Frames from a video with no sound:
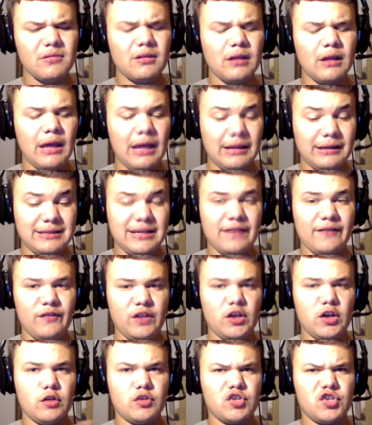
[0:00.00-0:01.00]
I'll definitely
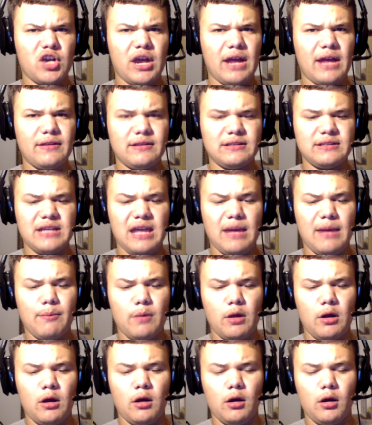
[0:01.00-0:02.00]
go try out this game
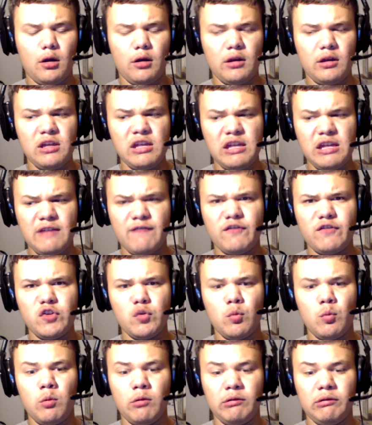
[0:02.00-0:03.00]
if
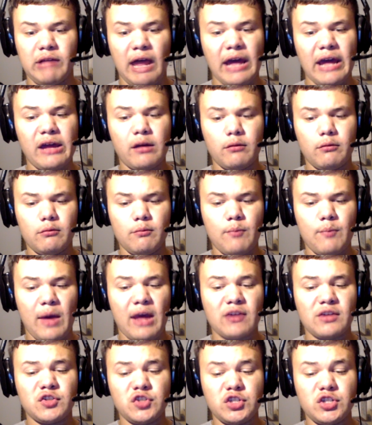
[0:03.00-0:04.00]
you like
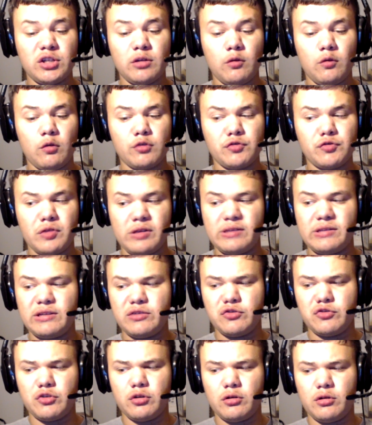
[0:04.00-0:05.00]
Bastion or
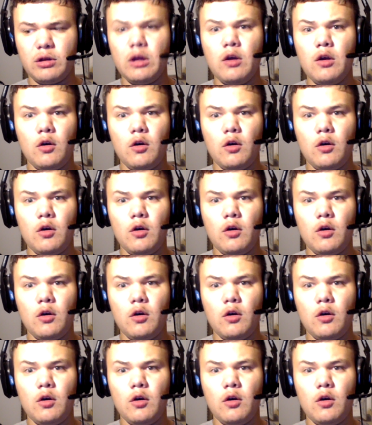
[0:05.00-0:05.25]
Transistor,